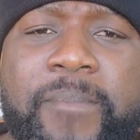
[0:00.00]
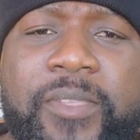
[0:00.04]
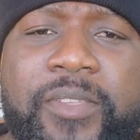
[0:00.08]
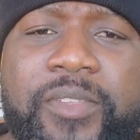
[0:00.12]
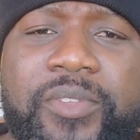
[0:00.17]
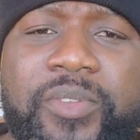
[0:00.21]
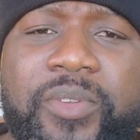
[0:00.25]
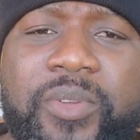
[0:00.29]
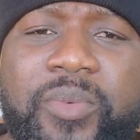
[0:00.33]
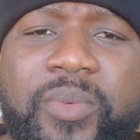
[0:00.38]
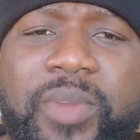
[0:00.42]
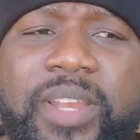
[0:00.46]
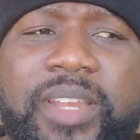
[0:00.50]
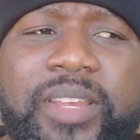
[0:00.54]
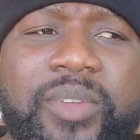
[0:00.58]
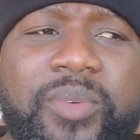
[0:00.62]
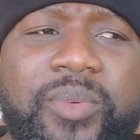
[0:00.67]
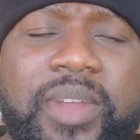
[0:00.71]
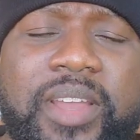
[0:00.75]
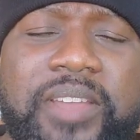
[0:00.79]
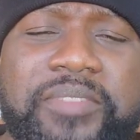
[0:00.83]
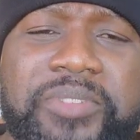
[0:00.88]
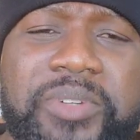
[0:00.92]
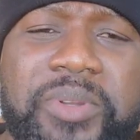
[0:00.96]
So when the
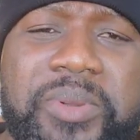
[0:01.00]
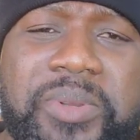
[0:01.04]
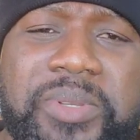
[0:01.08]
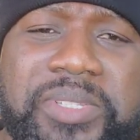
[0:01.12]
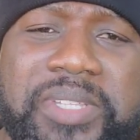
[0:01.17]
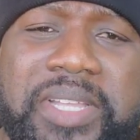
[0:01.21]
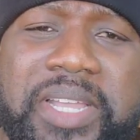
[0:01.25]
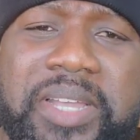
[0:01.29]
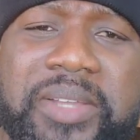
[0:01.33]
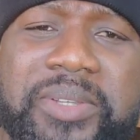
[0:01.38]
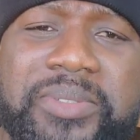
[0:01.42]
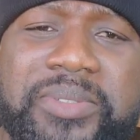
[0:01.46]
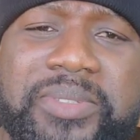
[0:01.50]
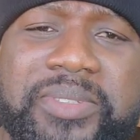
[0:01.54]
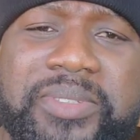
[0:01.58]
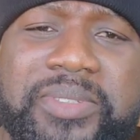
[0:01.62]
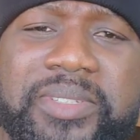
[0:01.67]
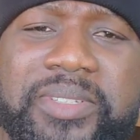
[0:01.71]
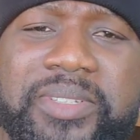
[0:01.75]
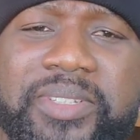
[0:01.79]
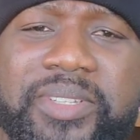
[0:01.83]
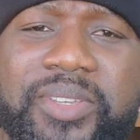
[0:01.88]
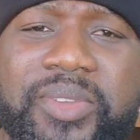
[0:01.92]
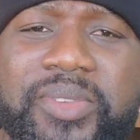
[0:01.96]
wife goes out,
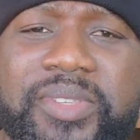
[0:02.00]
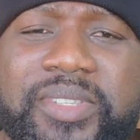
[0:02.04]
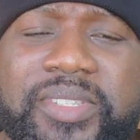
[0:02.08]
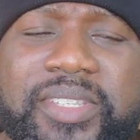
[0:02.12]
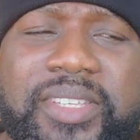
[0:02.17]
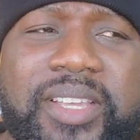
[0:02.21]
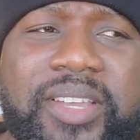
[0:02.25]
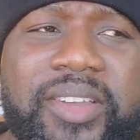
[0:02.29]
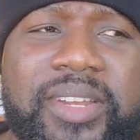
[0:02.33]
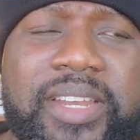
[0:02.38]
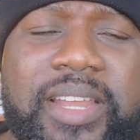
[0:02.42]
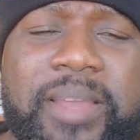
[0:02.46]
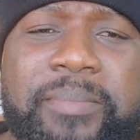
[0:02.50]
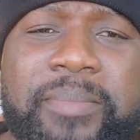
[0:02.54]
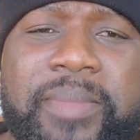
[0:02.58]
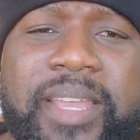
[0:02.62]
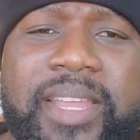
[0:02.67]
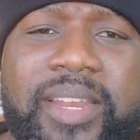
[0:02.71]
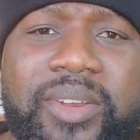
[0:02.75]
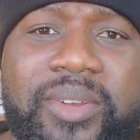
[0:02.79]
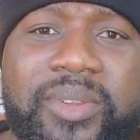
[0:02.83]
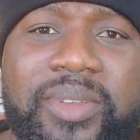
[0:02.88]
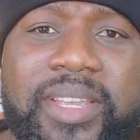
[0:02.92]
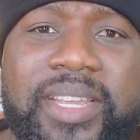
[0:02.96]
you see other
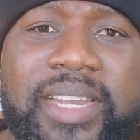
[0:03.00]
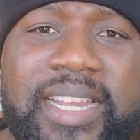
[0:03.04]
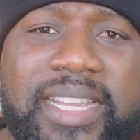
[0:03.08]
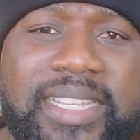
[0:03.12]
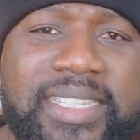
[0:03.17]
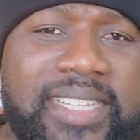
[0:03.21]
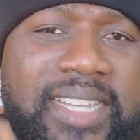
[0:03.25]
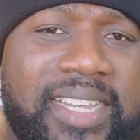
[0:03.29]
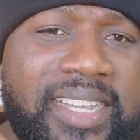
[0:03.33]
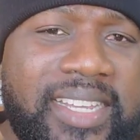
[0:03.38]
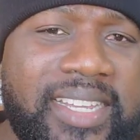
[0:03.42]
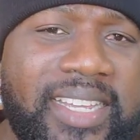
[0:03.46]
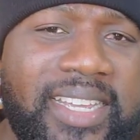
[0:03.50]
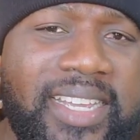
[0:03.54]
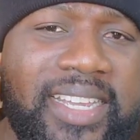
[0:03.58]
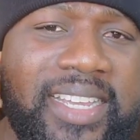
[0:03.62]
men looking at her.